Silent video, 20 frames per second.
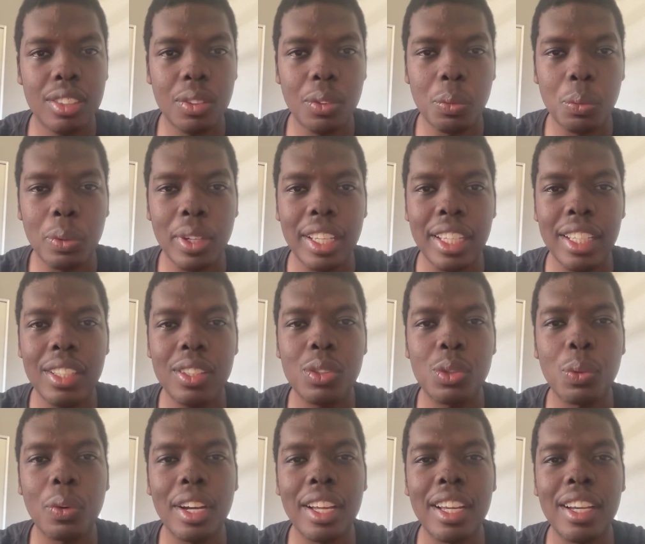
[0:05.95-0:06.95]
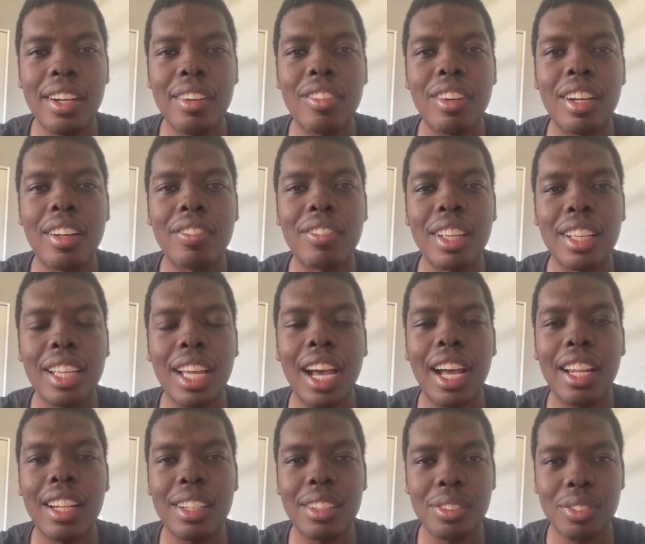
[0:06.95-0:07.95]
week 12 of the
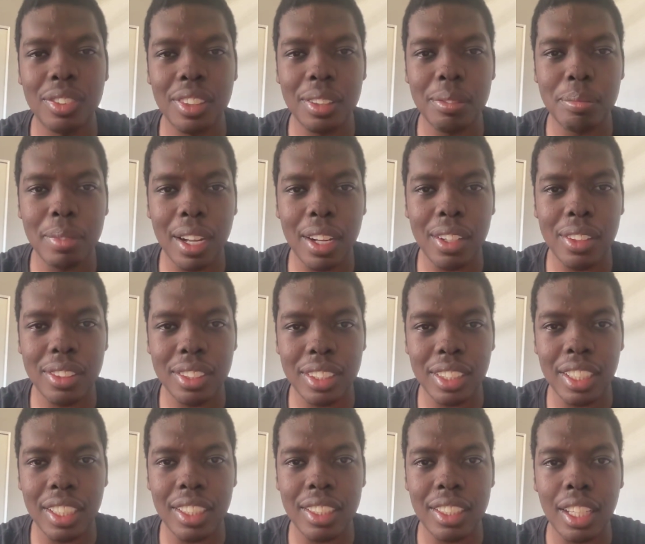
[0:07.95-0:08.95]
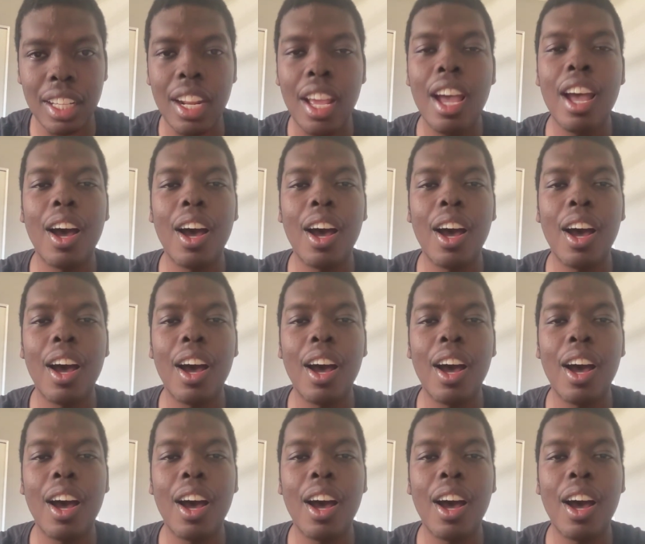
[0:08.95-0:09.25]
college football season.